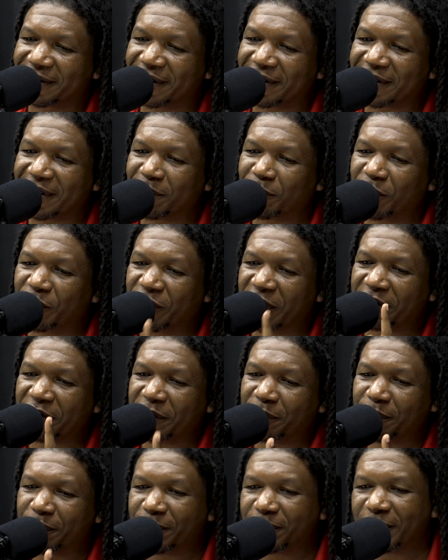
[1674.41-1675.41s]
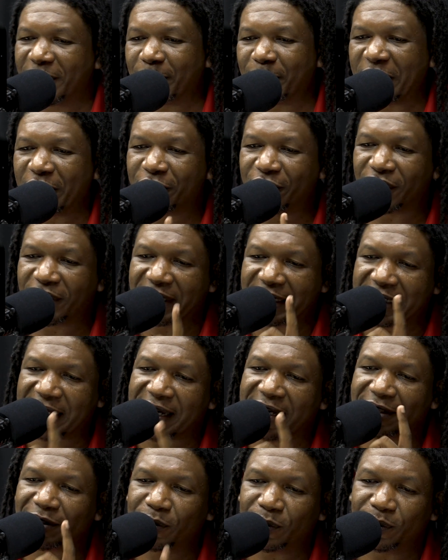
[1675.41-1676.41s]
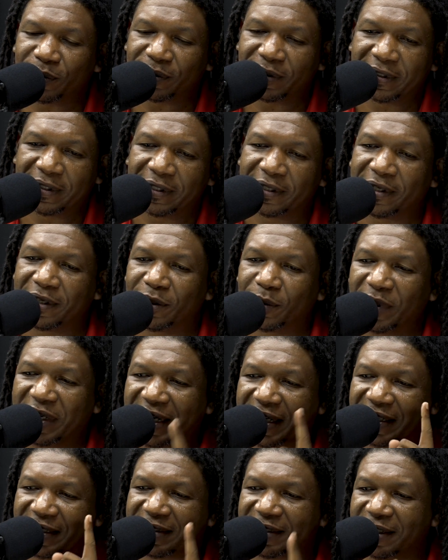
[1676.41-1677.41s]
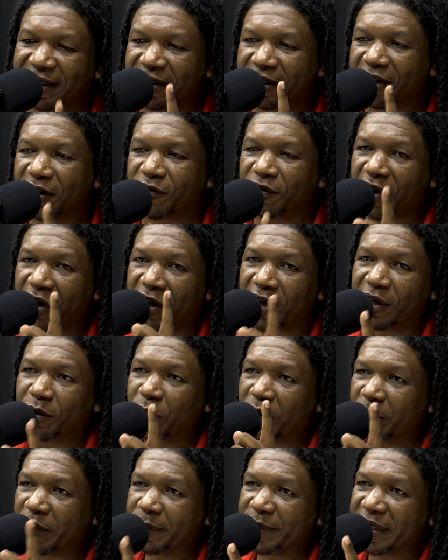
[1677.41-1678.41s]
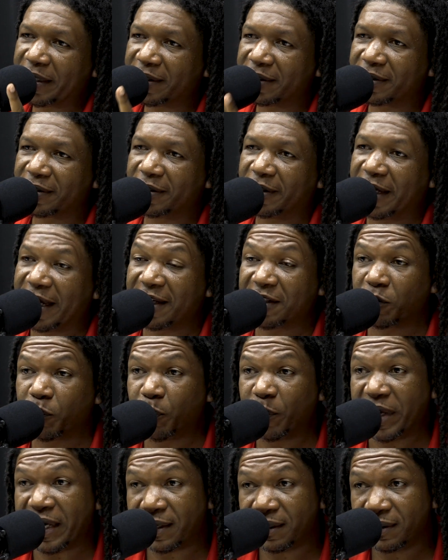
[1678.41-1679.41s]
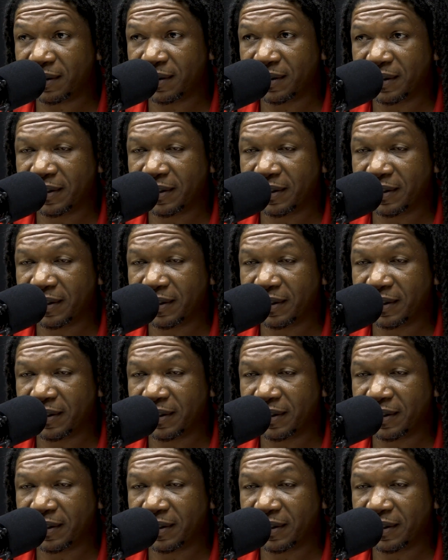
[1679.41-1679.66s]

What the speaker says: Because I'm a girl dad too. We got to take care of all we women. As men,